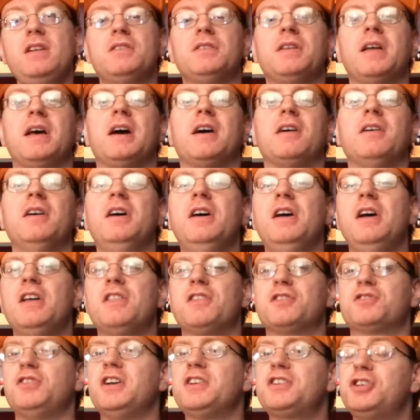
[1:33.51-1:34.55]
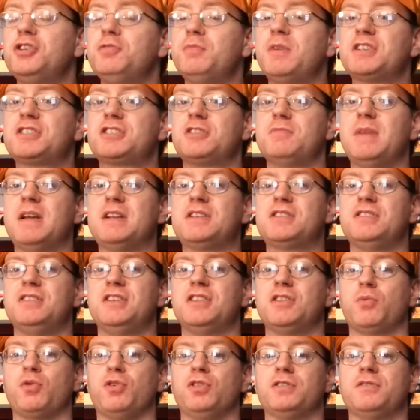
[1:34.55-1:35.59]
Now, there's not too much to mention
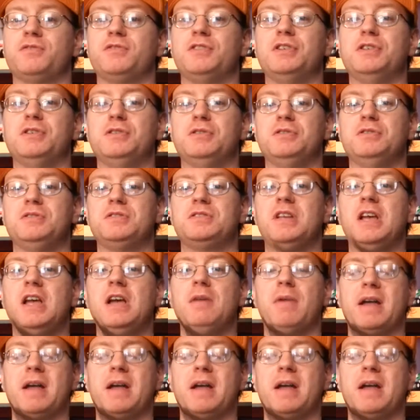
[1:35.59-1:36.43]
in the world of news,